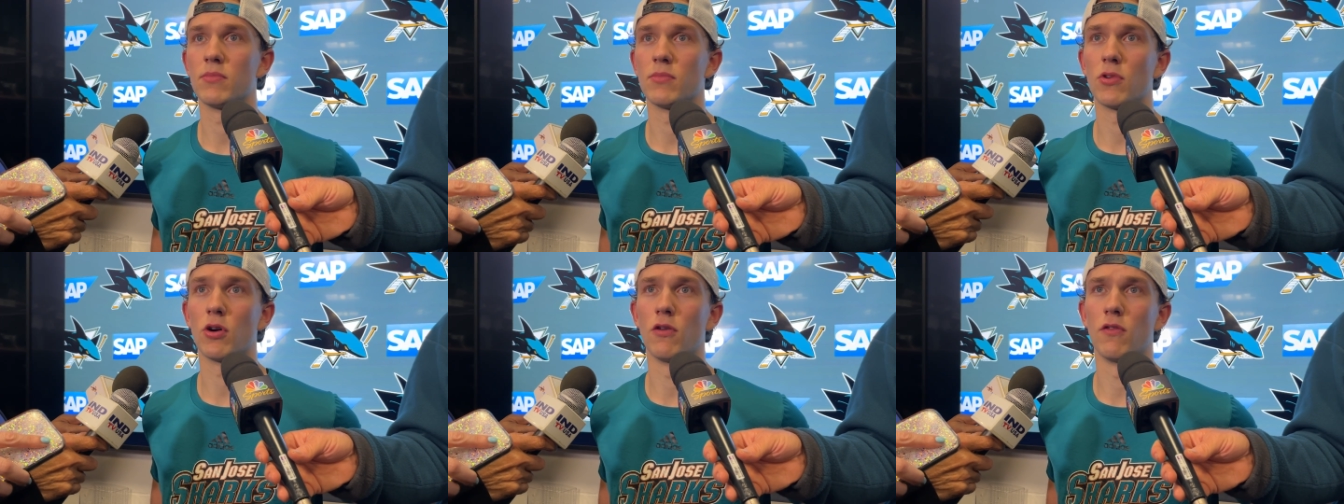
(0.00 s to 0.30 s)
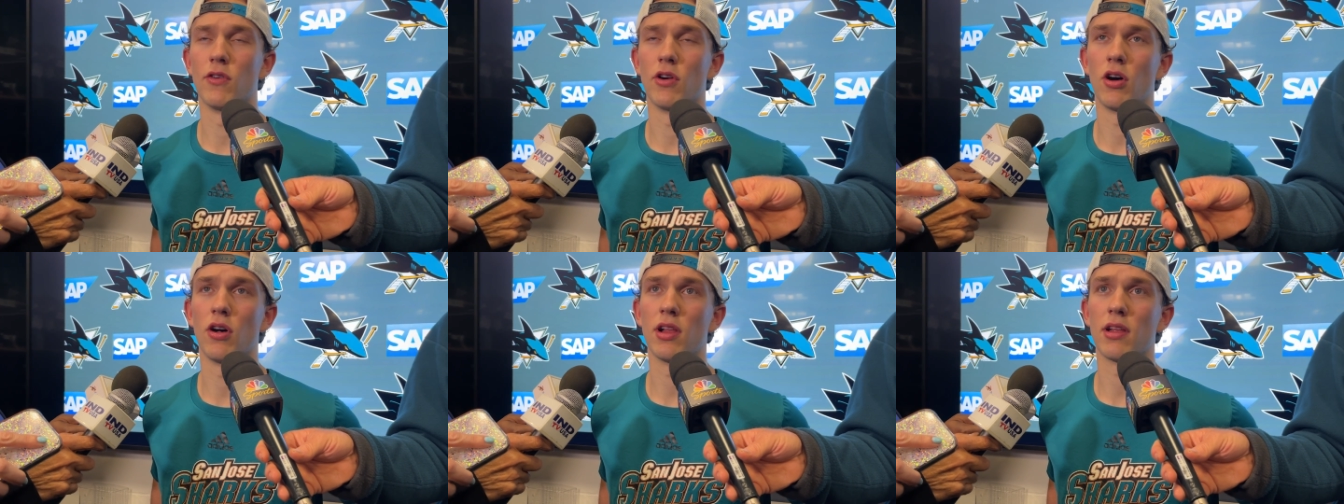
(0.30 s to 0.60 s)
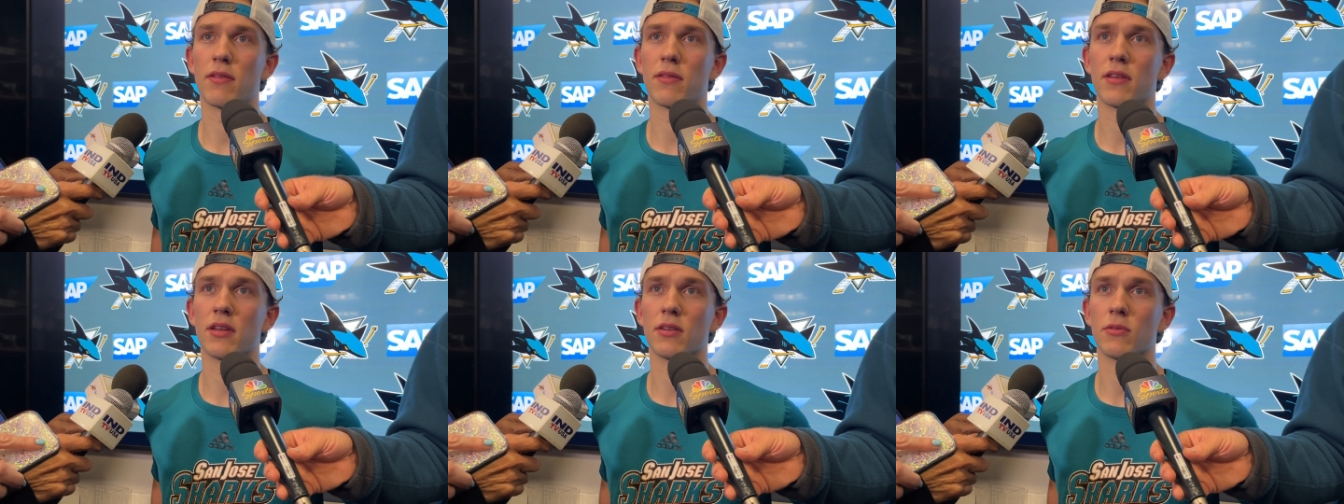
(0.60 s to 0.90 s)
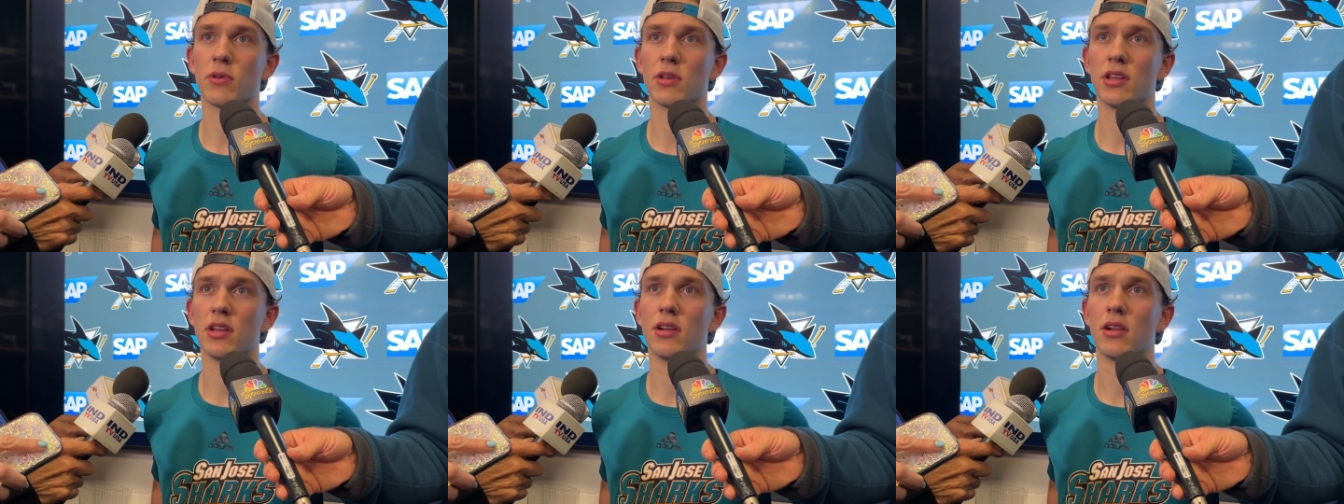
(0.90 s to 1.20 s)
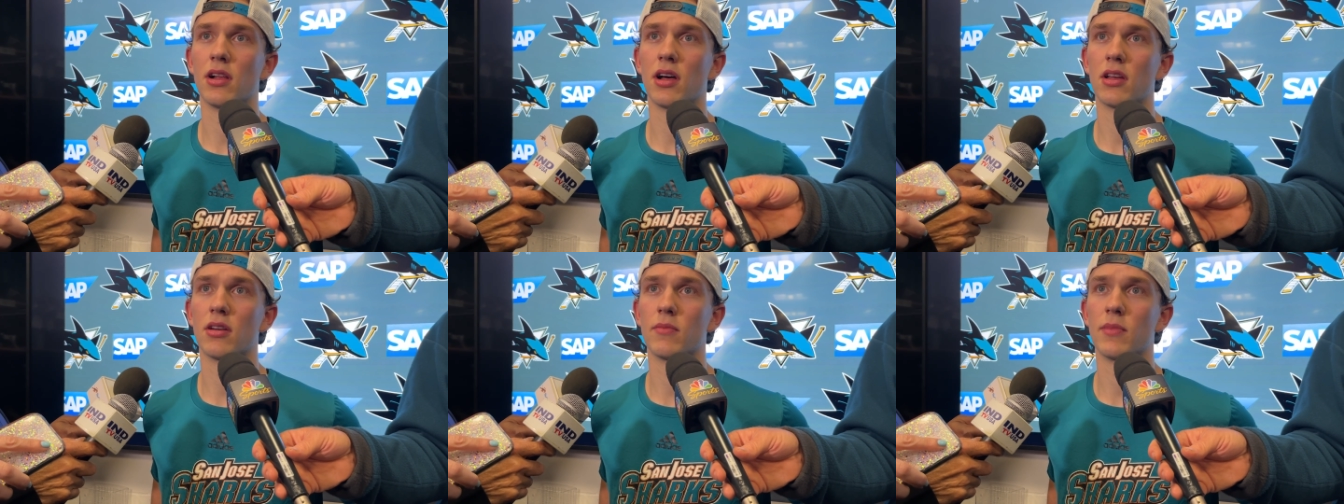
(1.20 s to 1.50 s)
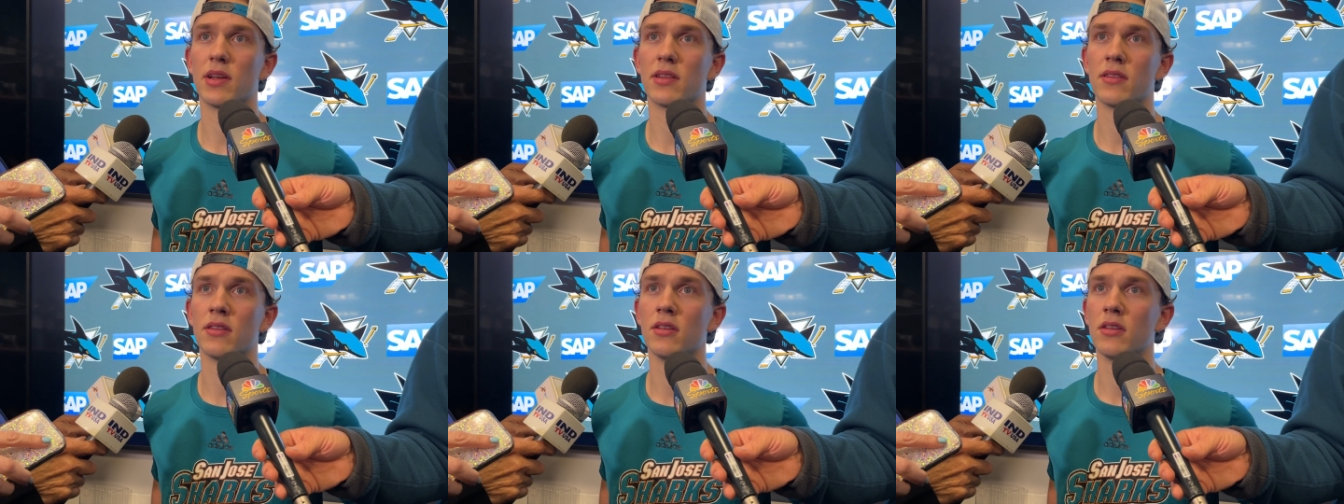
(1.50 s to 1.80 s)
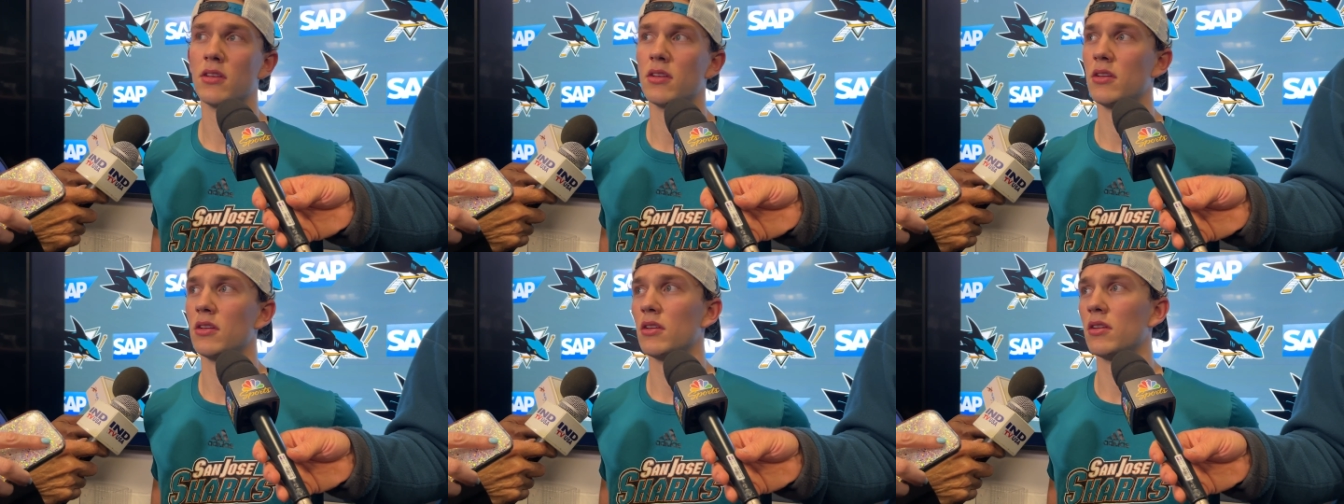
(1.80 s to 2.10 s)
overall, I think we did a lot of
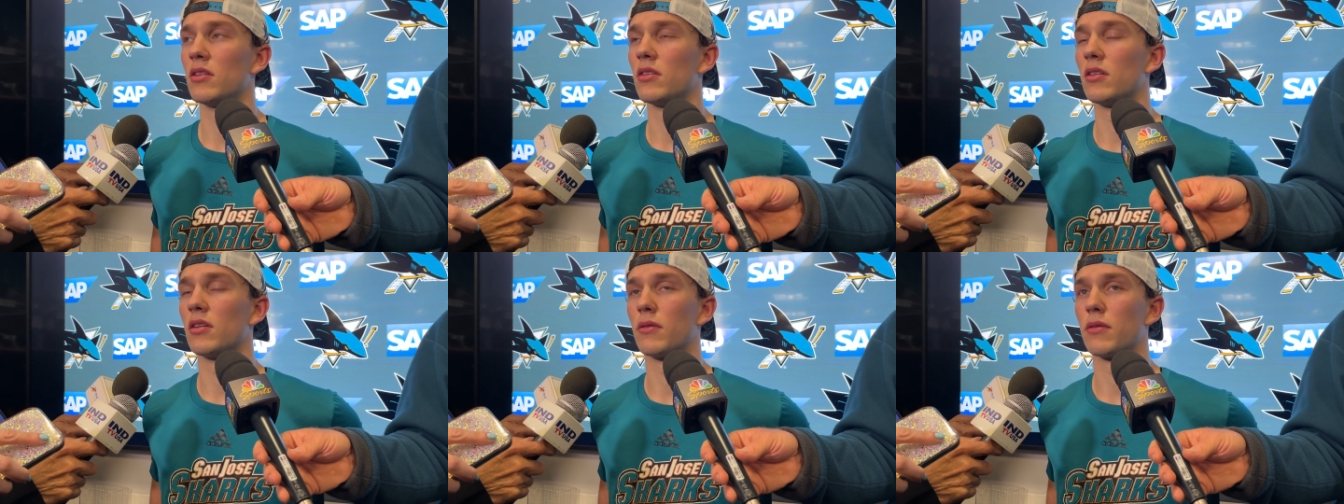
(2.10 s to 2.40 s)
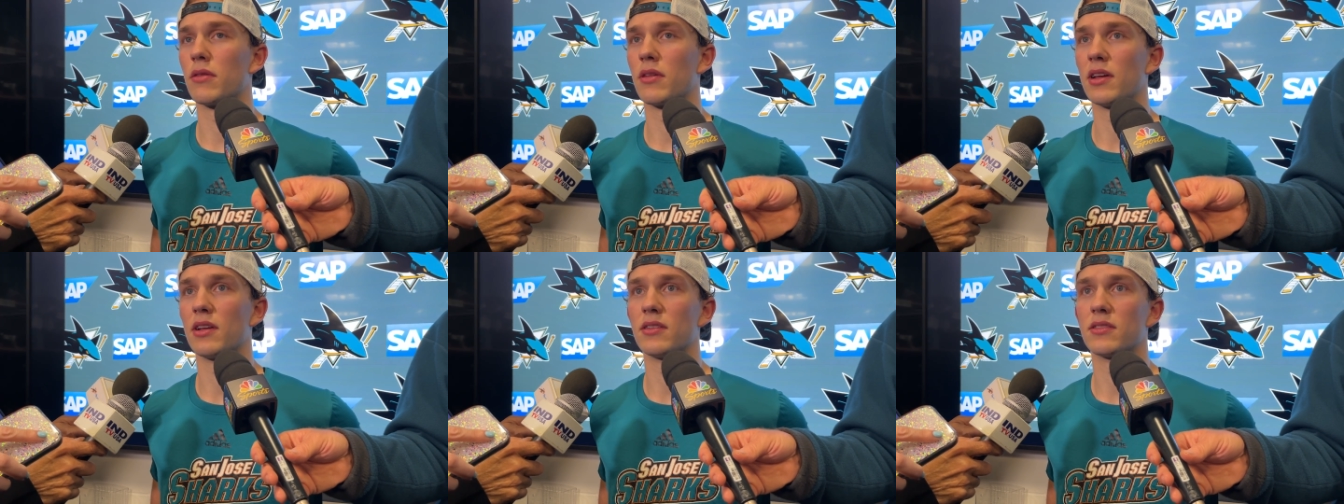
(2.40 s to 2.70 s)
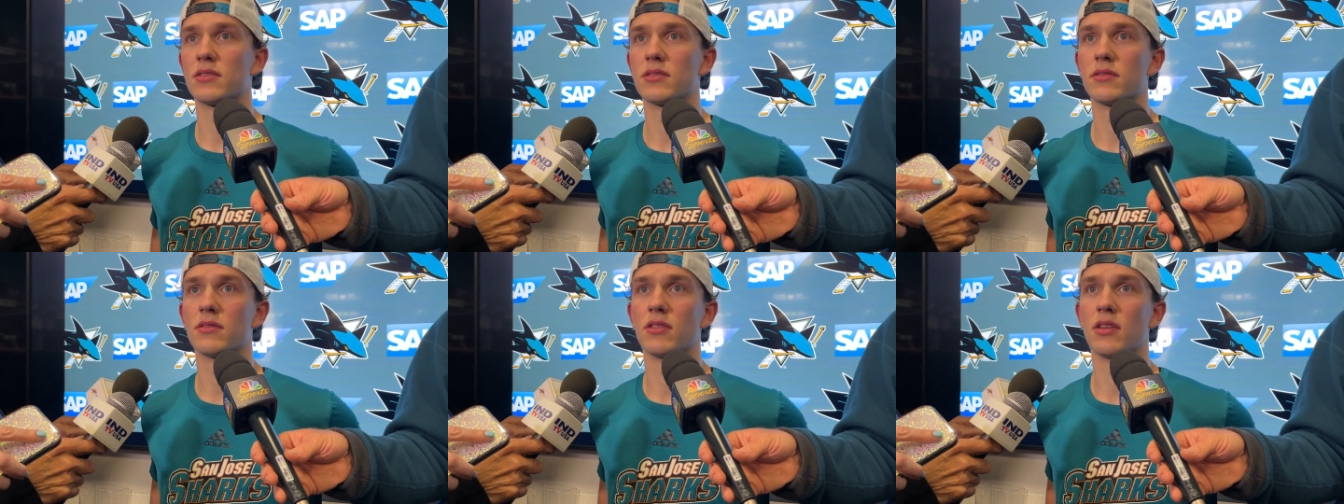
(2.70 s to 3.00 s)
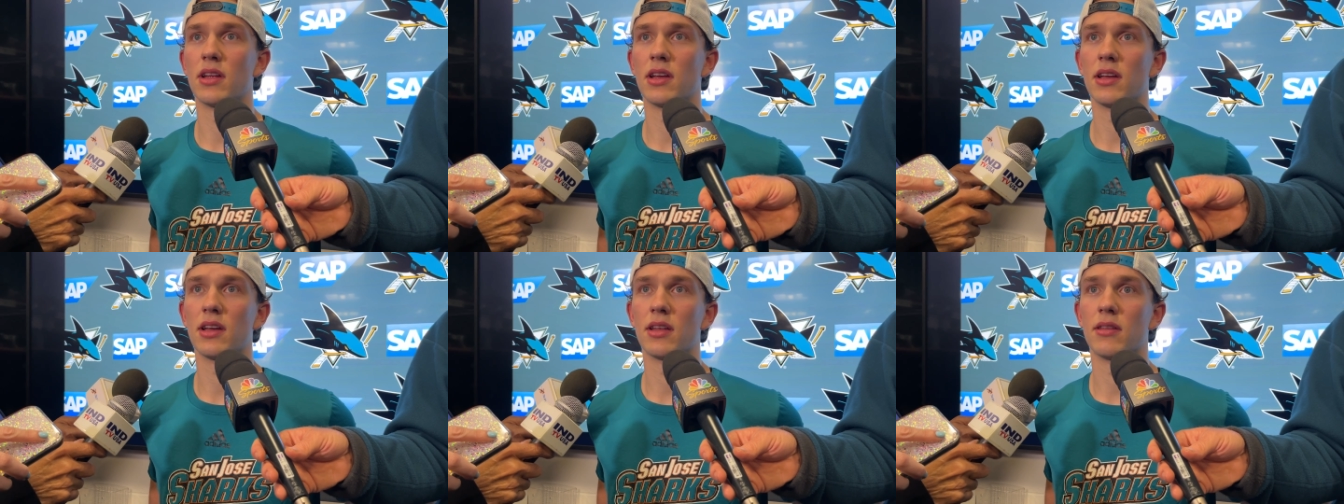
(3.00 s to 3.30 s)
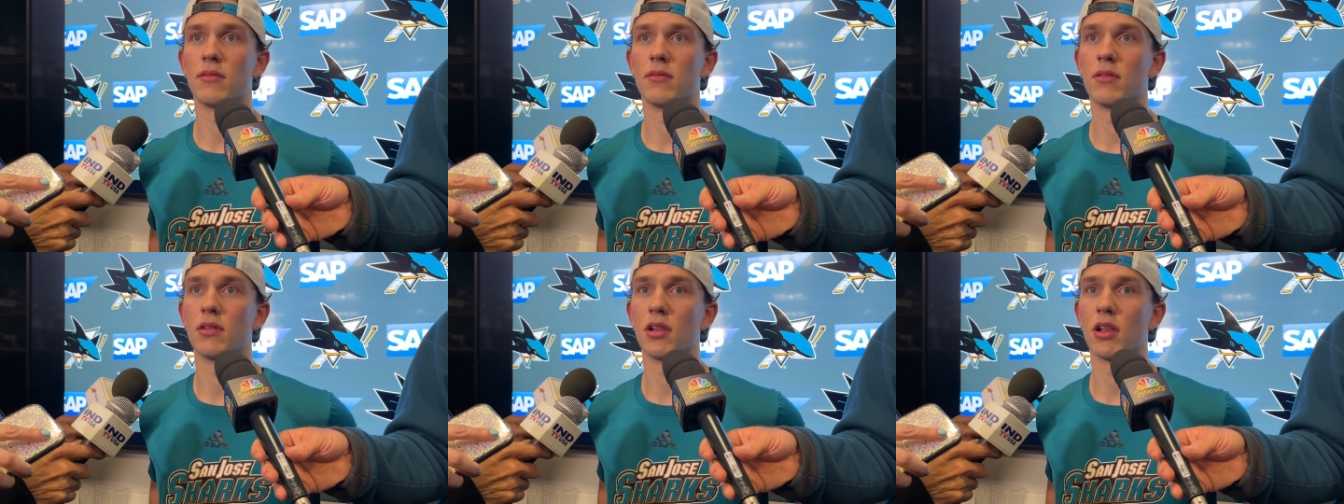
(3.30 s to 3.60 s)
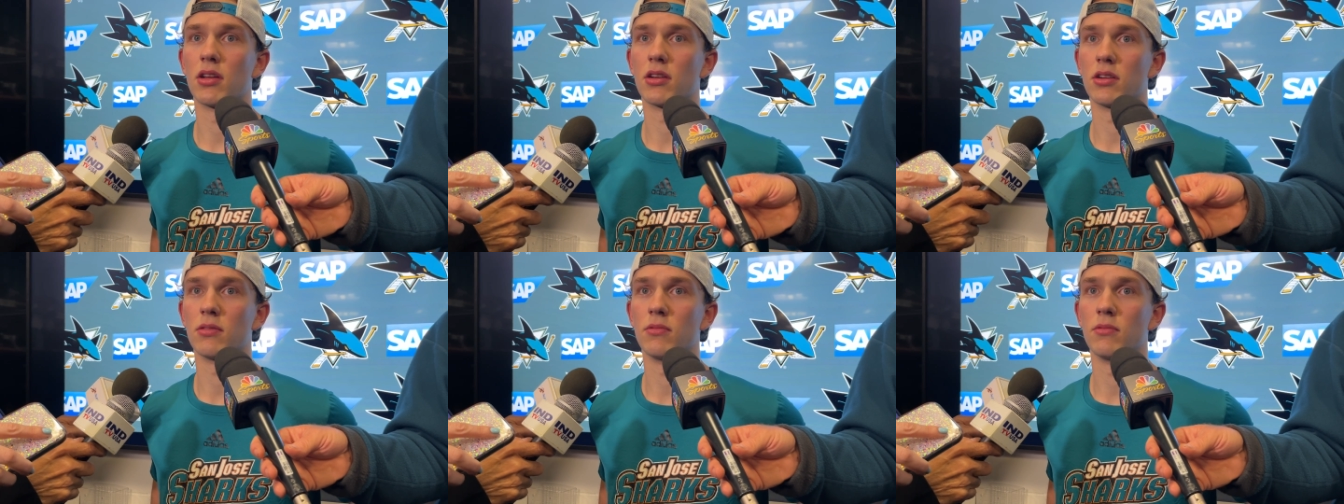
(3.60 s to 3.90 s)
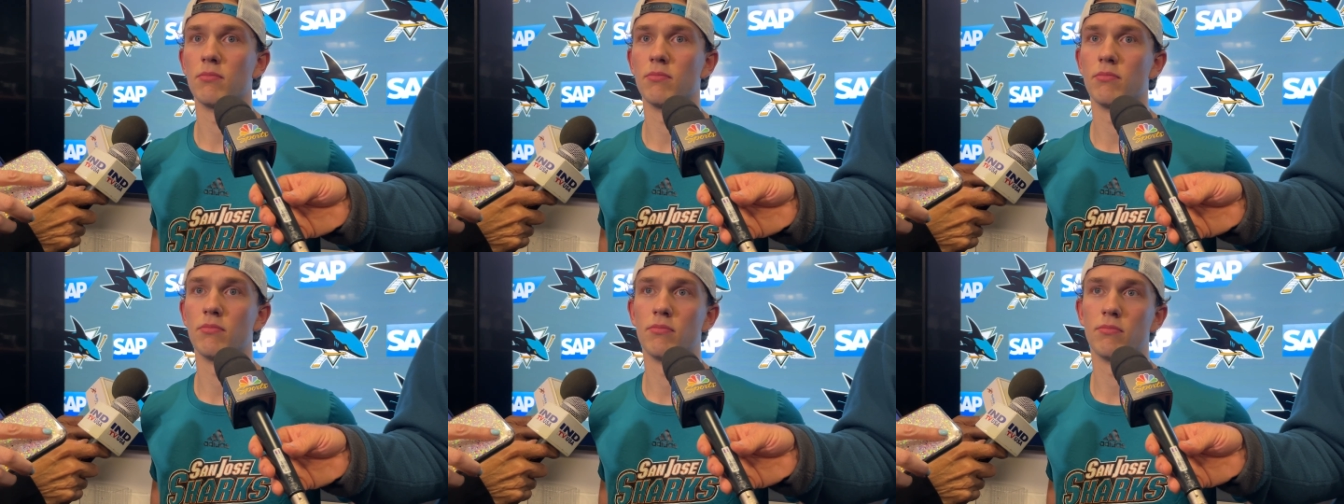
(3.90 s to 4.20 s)
good things today, and
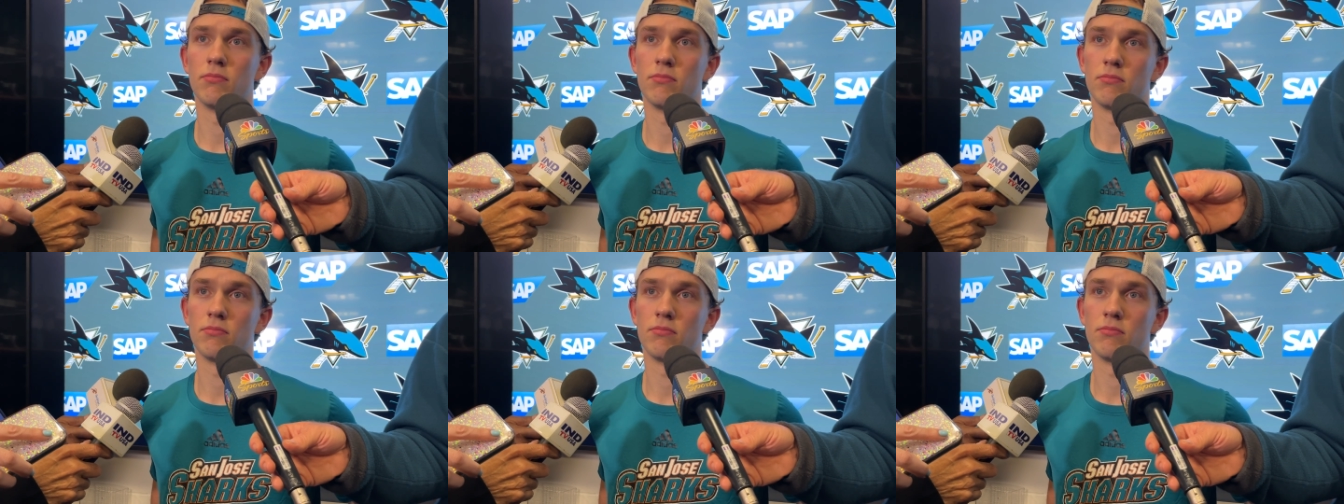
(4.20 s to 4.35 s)
like